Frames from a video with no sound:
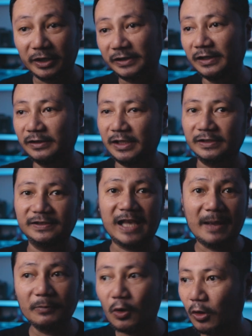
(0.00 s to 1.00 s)
recently,
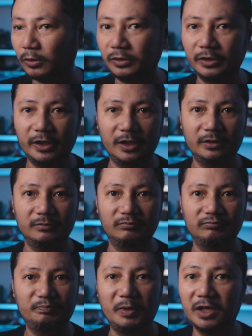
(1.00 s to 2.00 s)
Sam Calder and
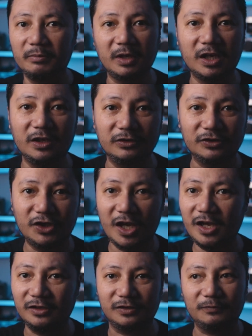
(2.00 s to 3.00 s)
Peter McKinnon
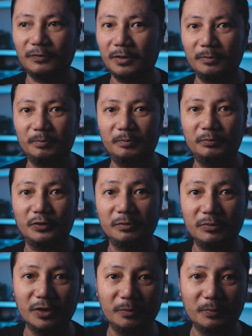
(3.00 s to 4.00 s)
changed from
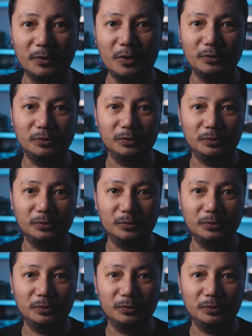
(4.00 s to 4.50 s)
Premiere Pro